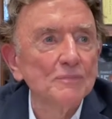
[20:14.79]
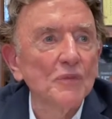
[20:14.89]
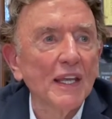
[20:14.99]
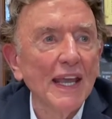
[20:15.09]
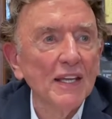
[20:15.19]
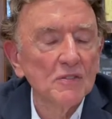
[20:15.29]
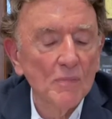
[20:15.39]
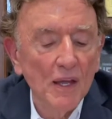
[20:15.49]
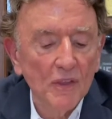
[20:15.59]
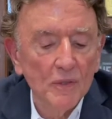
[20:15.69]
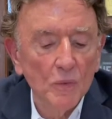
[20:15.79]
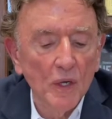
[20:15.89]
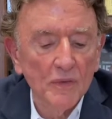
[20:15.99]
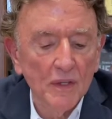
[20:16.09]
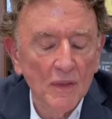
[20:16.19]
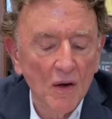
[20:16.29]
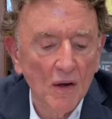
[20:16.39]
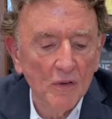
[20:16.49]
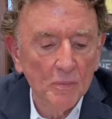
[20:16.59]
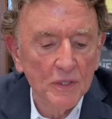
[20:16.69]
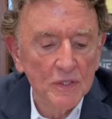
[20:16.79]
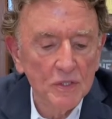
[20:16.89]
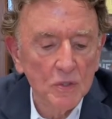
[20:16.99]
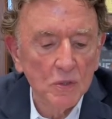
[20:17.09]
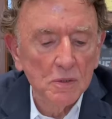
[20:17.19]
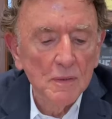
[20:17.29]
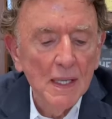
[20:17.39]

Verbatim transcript: the case method within the Harvard Business School.